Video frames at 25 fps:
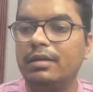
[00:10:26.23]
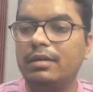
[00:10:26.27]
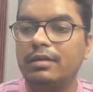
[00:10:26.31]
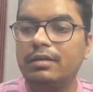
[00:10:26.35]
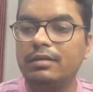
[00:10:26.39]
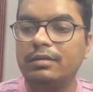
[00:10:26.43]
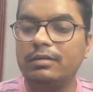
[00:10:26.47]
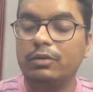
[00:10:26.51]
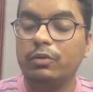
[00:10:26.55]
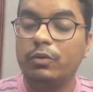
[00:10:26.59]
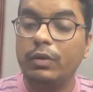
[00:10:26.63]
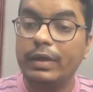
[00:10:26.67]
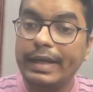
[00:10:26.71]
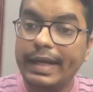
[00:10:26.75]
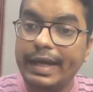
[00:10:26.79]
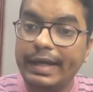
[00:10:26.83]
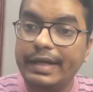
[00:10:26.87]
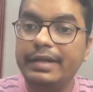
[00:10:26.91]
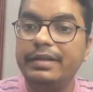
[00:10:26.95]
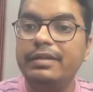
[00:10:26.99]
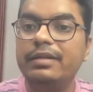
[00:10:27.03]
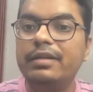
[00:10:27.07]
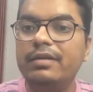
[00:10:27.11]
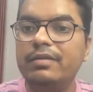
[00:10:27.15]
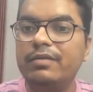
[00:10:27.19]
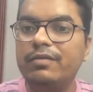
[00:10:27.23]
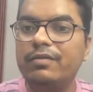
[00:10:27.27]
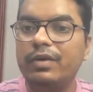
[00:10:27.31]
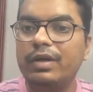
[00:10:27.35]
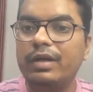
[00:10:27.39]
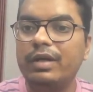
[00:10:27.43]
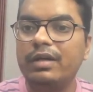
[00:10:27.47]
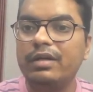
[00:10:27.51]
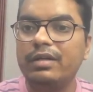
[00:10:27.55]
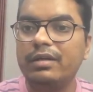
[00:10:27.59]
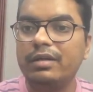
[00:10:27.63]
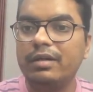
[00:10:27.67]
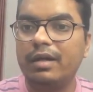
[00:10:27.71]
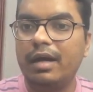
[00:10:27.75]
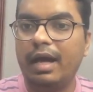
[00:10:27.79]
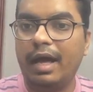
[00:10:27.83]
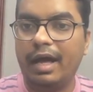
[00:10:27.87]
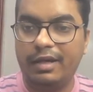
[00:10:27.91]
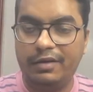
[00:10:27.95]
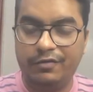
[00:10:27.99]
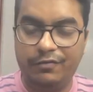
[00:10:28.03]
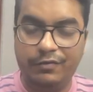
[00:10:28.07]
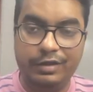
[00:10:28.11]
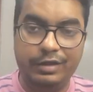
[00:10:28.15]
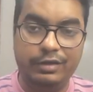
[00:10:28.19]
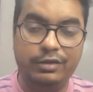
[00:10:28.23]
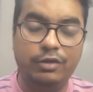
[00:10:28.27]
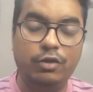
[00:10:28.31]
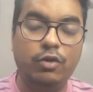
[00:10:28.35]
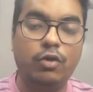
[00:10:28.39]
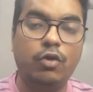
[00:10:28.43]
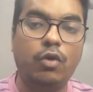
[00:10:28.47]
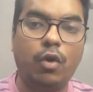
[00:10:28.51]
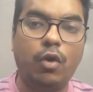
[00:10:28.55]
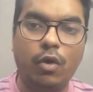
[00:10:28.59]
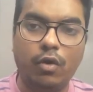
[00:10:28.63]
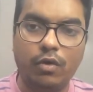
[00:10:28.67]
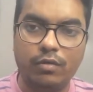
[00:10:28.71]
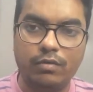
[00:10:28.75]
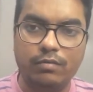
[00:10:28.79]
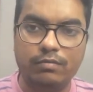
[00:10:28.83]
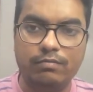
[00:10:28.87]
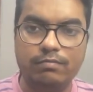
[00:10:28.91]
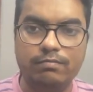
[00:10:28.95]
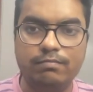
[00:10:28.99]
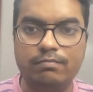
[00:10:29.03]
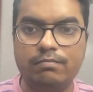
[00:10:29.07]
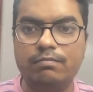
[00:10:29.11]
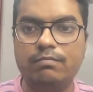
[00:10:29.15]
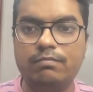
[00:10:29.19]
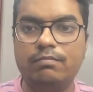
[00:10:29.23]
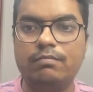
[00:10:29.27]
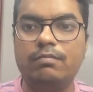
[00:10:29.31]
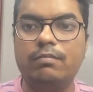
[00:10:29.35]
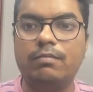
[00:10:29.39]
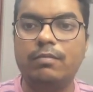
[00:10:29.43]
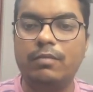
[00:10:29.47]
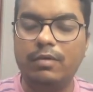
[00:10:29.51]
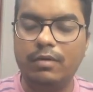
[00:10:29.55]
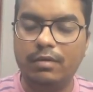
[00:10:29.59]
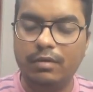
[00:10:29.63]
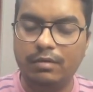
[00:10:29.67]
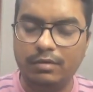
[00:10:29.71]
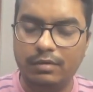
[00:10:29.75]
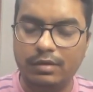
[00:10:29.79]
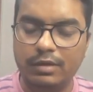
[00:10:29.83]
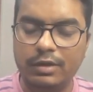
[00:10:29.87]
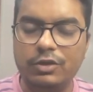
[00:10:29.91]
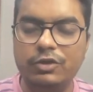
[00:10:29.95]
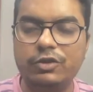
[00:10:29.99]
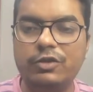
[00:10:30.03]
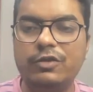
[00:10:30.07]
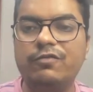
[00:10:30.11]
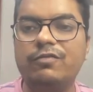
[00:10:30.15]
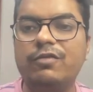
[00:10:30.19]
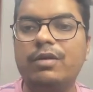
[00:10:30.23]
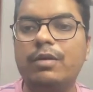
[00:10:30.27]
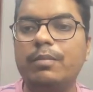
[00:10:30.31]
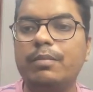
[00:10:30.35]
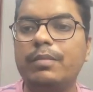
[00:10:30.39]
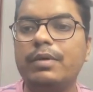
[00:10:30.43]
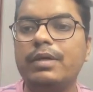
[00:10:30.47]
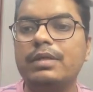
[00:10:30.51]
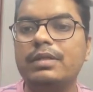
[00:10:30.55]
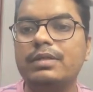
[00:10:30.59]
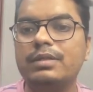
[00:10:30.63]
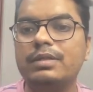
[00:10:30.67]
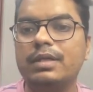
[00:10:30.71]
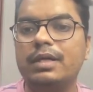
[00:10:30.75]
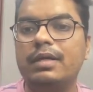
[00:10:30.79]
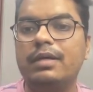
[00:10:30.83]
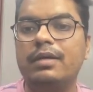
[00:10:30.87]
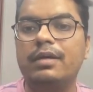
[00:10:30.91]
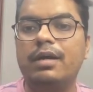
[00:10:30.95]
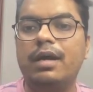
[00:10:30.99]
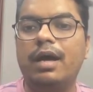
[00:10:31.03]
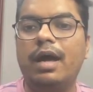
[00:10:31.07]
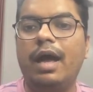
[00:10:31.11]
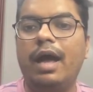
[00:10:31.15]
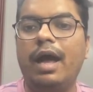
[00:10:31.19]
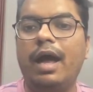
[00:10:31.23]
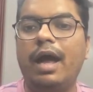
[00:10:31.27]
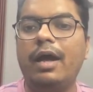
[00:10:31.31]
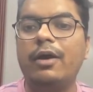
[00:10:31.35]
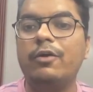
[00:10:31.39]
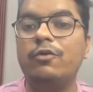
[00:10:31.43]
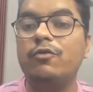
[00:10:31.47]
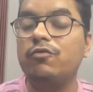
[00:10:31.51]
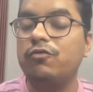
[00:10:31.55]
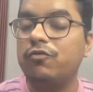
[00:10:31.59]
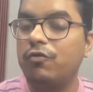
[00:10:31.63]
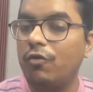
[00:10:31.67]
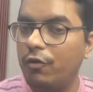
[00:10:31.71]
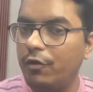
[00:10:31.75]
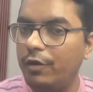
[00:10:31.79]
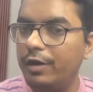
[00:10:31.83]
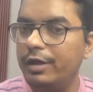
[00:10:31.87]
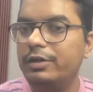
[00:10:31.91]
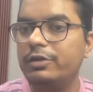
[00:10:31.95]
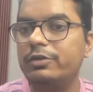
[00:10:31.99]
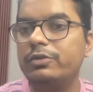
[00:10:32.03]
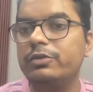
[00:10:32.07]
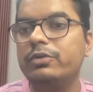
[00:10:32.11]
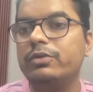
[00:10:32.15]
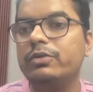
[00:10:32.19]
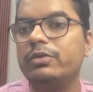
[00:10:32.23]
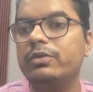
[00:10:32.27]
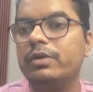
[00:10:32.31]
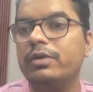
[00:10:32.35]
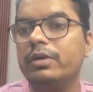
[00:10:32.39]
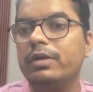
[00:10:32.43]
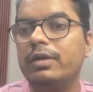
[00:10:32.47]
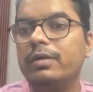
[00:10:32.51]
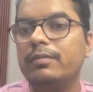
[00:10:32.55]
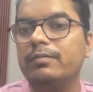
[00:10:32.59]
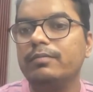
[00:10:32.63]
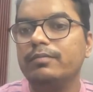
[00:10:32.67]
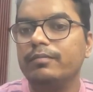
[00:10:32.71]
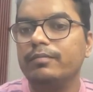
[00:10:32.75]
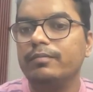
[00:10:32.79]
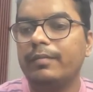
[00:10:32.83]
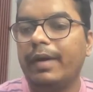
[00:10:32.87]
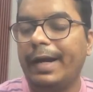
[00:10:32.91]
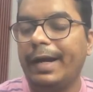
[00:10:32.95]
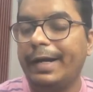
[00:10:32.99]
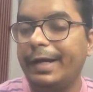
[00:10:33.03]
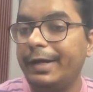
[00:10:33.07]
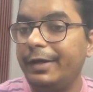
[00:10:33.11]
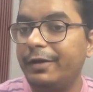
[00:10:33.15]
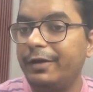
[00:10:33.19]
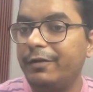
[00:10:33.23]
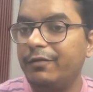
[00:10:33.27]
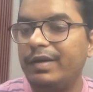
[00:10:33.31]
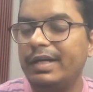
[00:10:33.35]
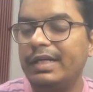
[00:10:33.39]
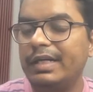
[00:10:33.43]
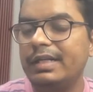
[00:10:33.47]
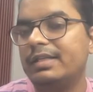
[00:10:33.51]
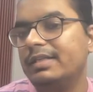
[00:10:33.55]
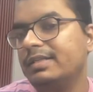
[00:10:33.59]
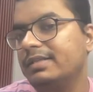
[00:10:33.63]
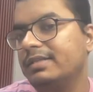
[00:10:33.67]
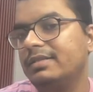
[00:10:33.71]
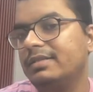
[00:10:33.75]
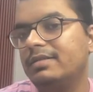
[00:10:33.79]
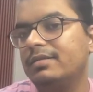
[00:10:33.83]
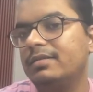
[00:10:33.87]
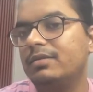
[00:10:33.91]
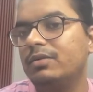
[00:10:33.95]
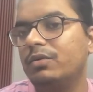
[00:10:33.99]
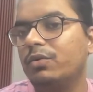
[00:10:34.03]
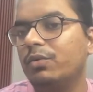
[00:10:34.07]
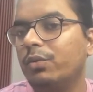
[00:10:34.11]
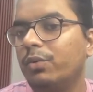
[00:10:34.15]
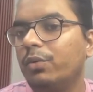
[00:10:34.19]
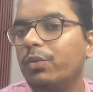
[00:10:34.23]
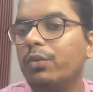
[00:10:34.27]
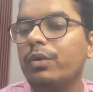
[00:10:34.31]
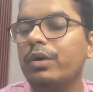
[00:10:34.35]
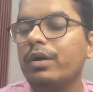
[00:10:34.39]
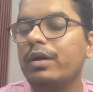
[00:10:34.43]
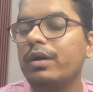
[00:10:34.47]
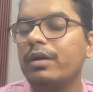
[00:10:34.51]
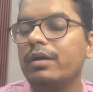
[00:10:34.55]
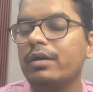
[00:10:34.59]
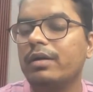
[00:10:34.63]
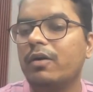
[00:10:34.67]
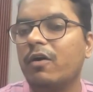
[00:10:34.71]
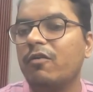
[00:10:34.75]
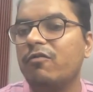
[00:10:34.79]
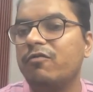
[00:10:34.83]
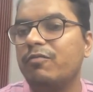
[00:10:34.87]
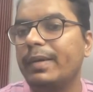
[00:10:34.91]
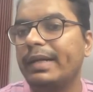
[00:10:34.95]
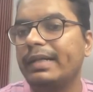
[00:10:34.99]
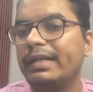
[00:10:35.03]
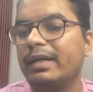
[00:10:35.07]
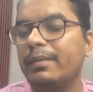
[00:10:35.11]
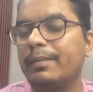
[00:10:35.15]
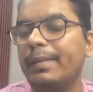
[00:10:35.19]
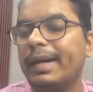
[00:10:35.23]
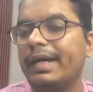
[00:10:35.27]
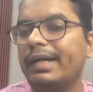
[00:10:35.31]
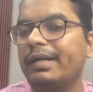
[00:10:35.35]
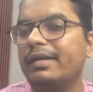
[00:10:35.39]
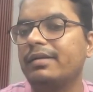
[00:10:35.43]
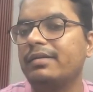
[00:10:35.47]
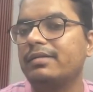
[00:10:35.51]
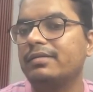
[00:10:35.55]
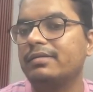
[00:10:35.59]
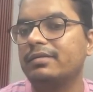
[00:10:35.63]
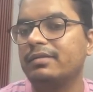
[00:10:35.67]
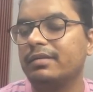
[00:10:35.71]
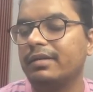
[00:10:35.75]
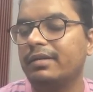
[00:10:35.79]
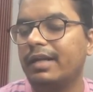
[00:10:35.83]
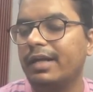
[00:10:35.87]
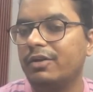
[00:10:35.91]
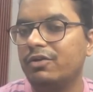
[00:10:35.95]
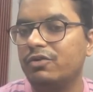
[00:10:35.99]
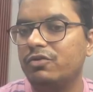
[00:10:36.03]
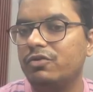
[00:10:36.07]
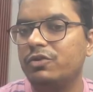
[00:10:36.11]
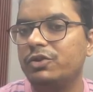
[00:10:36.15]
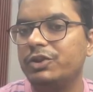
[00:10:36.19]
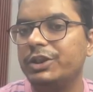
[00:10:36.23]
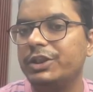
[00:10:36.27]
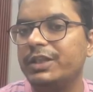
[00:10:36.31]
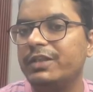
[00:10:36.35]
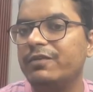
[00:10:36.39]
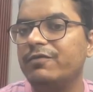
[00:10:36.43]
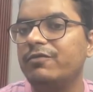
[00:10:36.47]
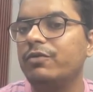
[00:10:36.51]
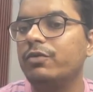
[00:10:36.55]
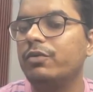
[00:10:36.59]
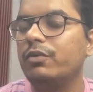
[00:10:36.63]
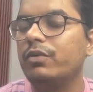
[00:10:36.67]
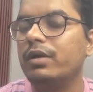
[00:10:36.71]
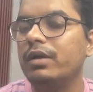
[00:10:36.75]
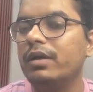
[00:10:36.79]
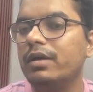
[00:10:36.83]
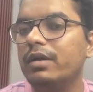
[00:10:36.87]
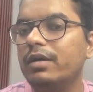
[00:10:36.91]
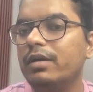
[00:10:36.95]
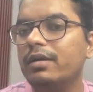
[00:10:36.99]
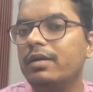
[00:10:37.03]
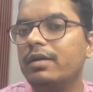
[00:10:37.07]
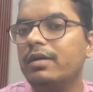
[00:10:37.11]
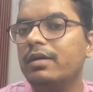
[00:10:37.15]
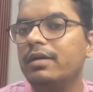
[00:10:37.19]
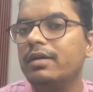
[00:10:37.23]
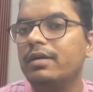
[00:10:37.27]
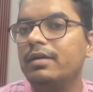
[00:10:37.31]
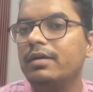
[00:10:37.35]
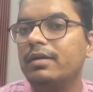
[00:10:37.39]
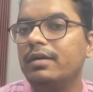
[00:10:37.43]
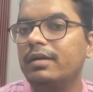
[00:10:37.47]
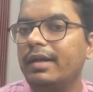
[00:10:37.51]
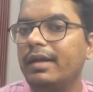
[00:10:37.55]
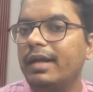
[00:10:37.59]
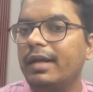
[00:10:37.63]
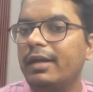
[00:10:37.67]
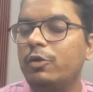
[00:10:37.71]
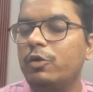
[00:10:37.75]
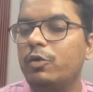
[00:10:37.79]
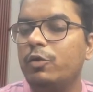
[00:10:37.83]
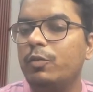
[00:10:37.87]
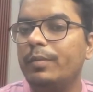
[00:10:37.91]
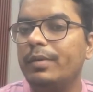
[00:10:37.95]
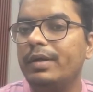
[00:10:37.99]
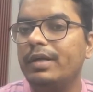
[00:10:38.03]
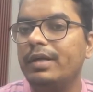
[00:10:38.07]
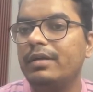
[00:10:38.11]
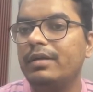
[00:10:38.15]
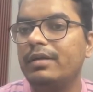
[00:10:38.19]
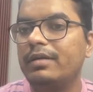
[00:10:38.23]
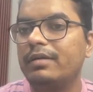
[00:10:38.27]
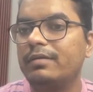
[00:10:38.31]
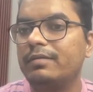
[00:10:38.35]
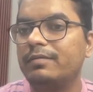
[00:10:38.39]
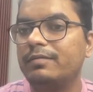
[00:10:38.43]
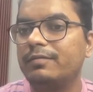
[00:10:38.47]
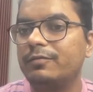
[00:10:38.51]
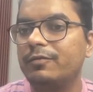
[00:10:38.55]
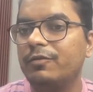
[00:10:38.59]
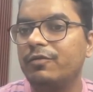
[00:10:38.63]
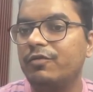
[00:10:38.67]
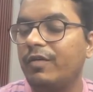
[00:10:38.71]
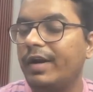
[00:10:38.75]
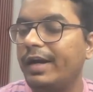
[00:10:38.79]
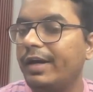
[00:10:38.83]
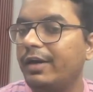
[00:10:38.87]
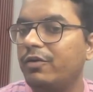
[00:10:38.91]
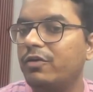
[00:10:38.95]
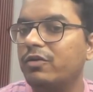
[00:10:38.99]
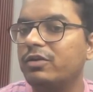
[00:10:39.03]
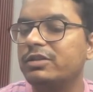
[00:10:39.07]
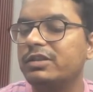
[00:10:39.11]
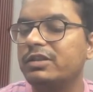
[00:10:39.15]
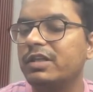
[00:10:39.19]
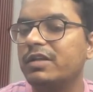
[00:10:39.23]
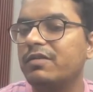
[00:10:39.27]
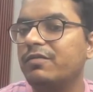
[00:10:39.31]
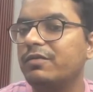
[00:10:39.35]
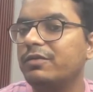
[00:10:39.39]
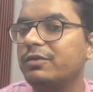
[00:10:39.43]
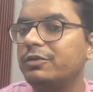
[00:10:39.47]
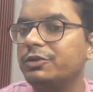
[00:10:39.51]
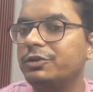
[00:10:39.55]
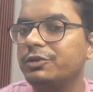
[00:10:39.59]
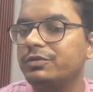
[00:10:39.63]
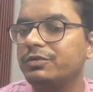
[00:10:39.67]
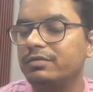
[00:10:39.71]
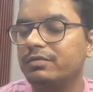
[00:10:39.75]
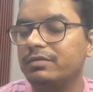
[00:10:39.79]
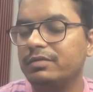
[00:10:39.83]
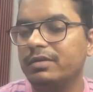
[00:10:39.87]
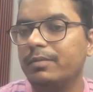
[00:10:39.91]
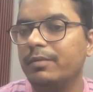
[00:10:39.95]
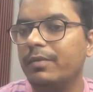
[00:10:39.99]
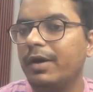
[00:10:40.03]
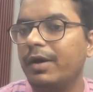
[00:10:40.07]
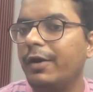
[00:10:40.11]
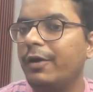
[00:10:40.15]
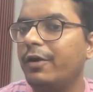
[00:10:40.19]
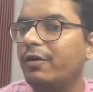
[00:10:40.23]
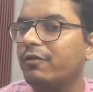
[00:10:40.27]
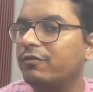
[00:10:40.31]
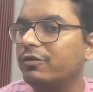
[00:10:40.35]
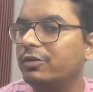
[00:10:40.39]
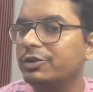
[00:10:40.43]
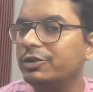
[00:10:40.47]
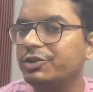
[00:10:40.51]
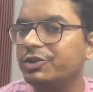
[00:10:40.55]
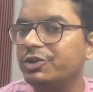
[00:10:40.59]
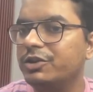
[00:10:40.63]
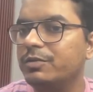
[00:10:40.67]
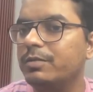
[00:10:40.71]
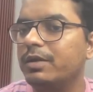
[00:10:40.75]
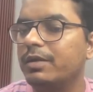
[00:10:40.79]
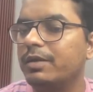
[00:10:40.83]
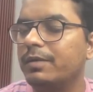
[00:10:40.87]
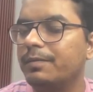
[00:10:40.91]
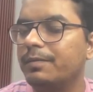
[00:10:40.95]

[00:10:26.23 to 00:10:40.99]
you are getting the result, and if it is a long list of numbers and you forget to identify this rule of mathematics, the associative rule, then you may find yourself in some kind of a trouble.